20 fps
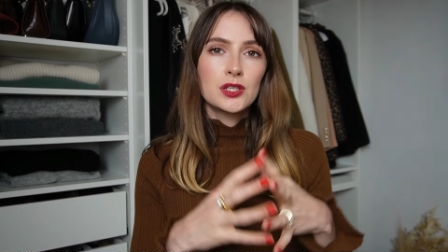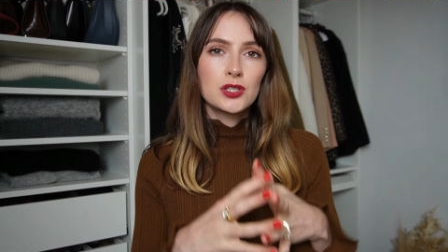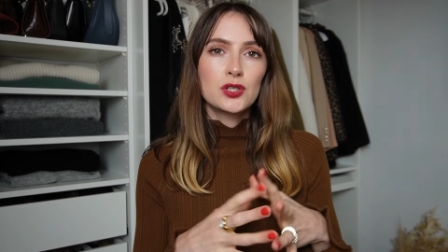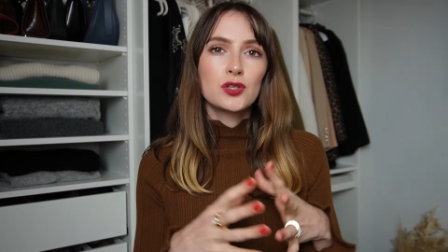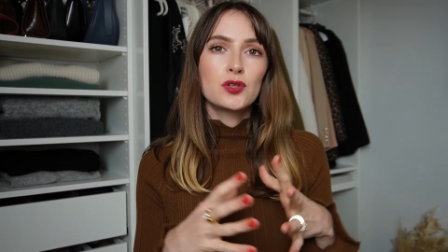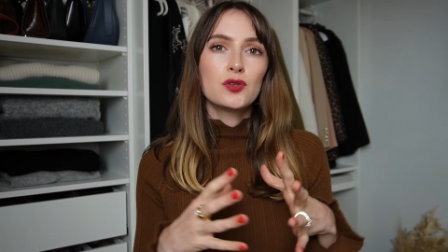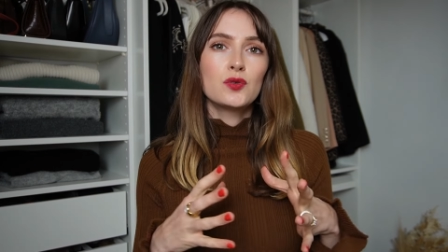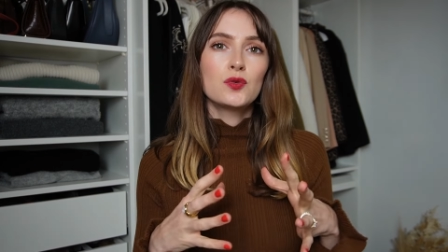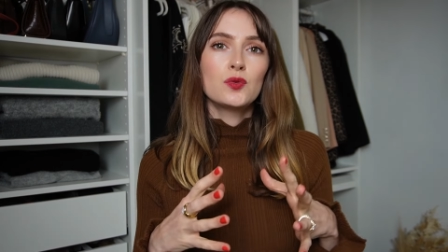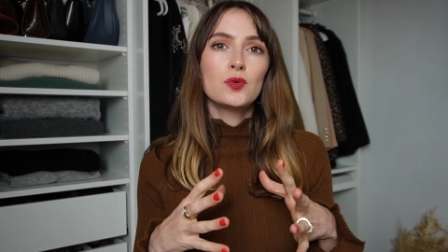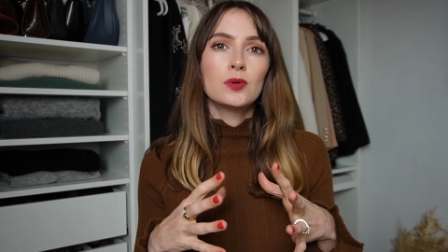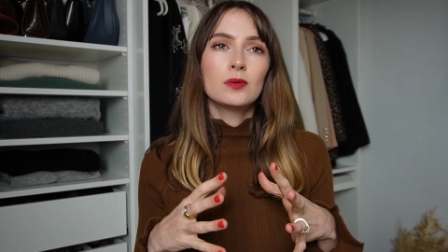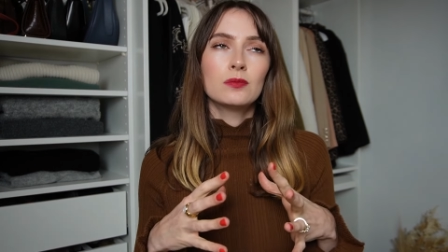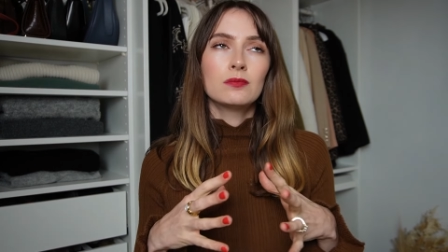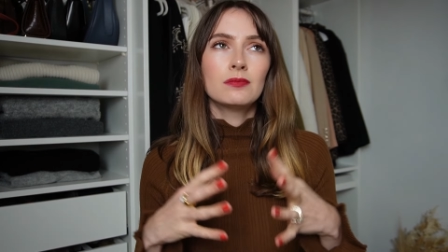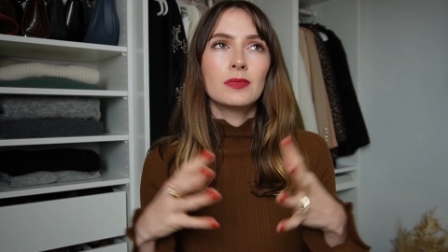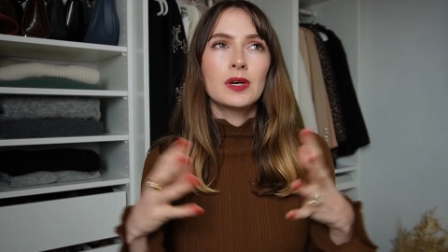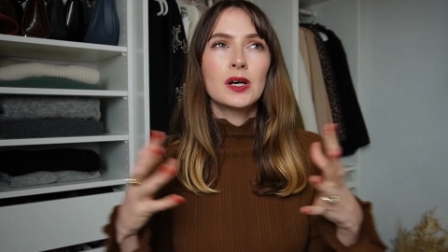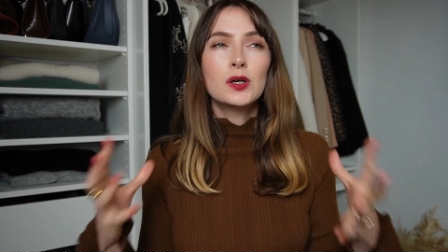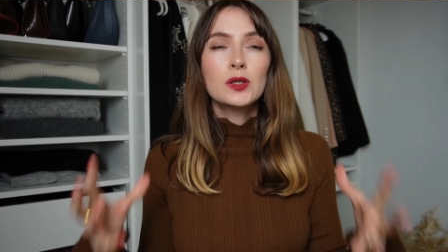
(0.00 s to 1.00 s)
to
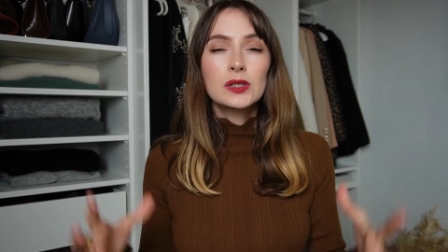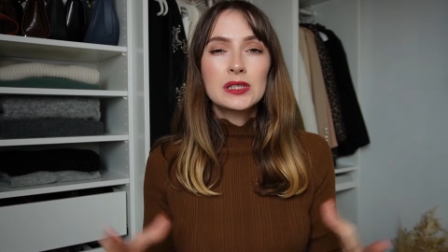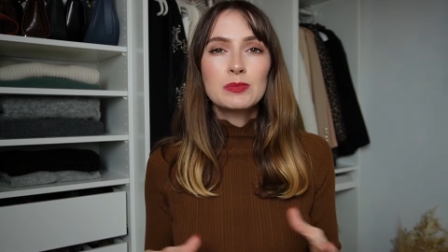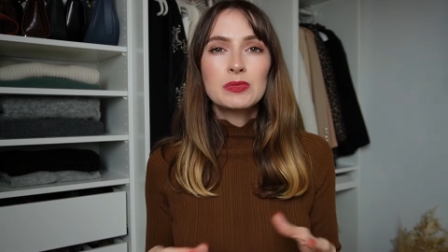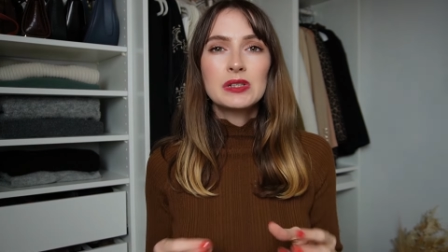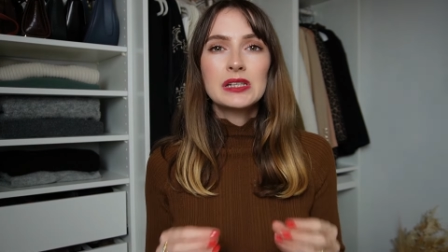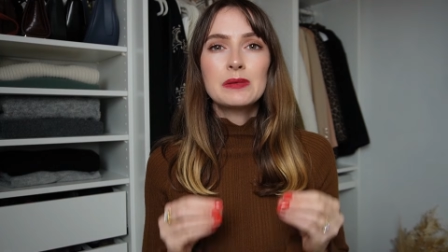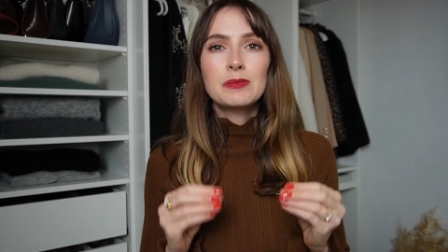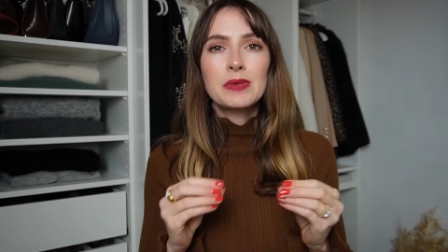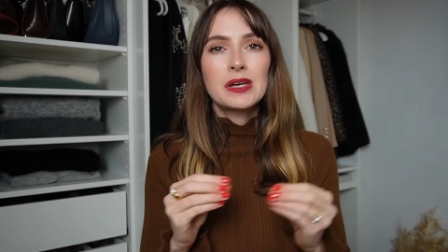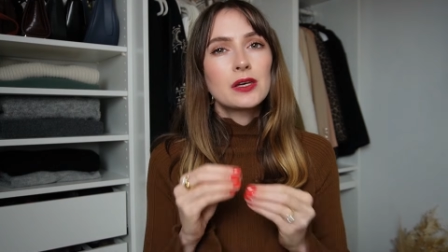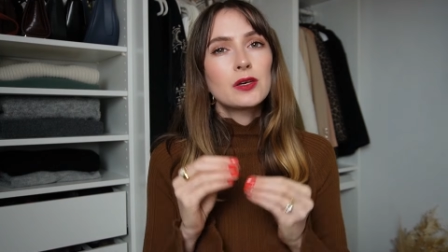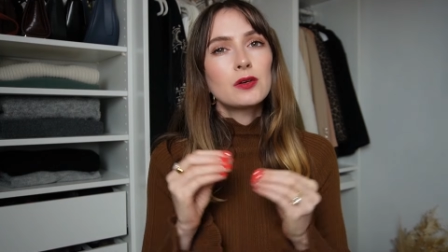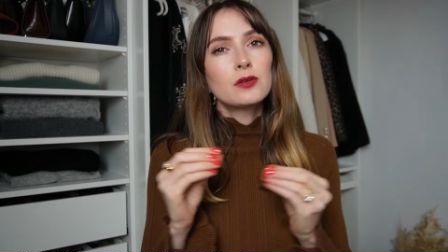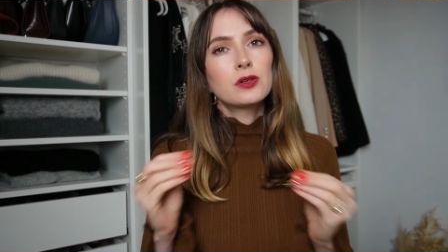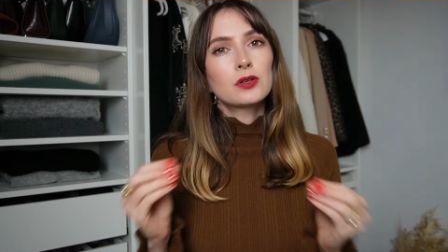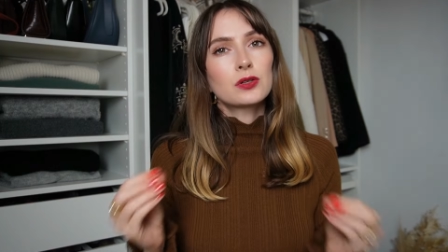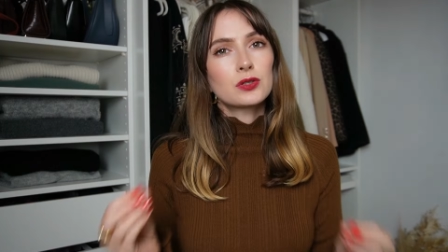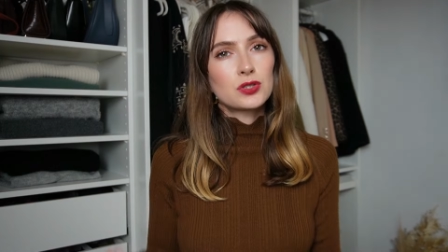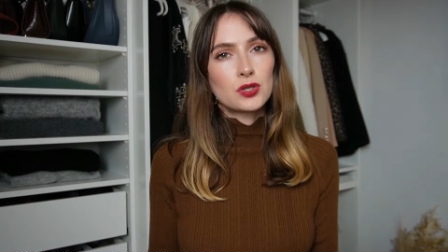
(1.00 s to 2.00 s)
ultimately make you
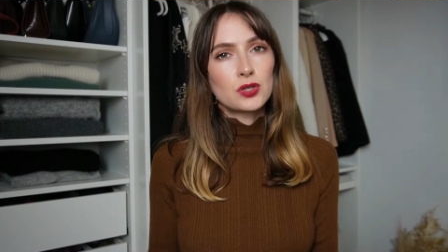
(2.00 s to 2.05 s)
look